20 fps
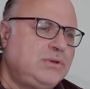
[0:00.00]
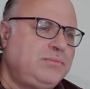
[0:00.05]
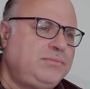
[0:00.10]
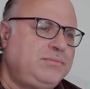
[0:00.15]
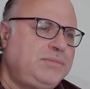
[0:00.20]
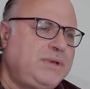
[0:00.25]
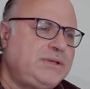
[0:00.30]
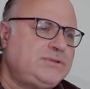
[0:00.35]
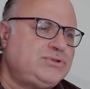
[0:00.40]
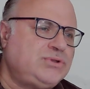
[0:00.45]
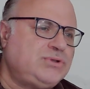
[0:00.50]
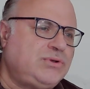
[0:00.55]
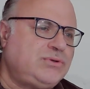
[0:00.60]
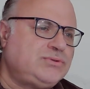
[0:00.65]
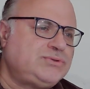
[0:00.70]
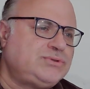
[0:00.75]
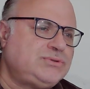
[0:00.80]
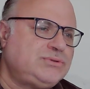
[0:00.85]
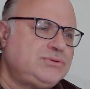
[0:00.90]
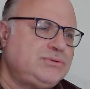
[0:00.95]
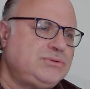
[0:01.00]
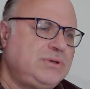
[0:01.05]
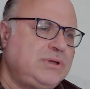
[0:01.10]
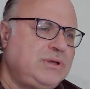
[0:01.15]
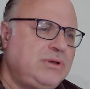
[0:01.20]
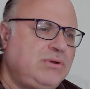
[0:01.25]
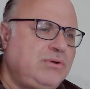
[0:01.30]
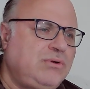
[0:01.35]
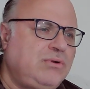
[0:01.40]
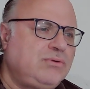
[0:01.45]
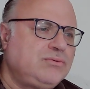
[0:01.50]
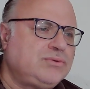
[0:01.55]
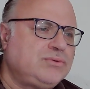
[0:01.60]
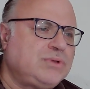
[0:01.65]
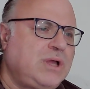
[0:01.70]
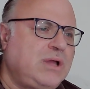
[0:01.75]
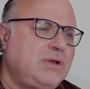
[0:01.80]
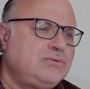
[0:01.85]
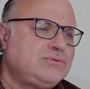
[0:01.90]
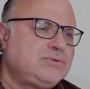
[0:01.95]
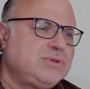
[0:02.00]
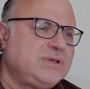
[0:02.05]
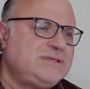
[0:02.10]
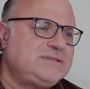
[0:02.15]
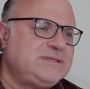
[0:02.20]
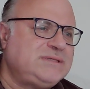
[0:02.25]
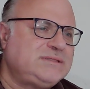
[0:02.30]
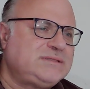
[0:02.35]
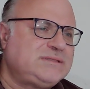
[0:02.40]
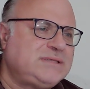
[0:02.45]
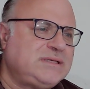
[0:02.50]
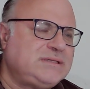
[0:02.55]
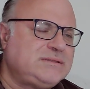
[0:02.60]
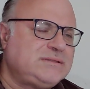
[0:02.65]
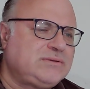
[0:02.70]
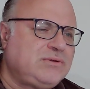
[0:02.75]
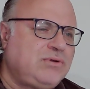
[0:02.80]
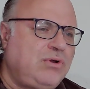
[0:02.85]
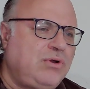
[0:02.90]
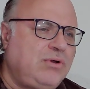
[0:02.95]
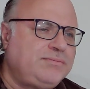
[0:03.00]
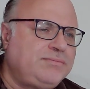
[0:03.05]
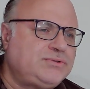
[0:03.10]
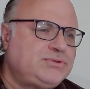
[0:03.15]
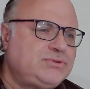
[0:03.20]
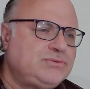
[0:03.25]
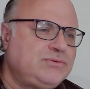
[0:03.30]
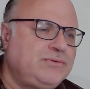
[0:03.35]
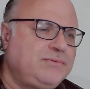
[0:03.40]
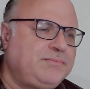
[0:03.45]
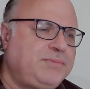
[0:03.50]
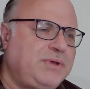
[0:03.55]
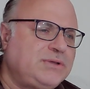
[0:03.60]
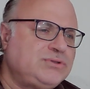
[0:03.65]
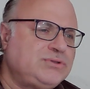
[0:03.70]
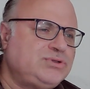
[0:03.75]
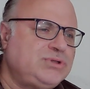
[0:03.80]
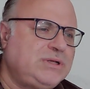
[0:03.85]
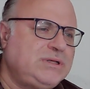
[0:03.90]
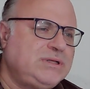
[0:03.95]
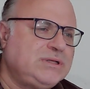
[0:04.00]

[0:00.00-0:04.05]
measures or drought-resistant crops partially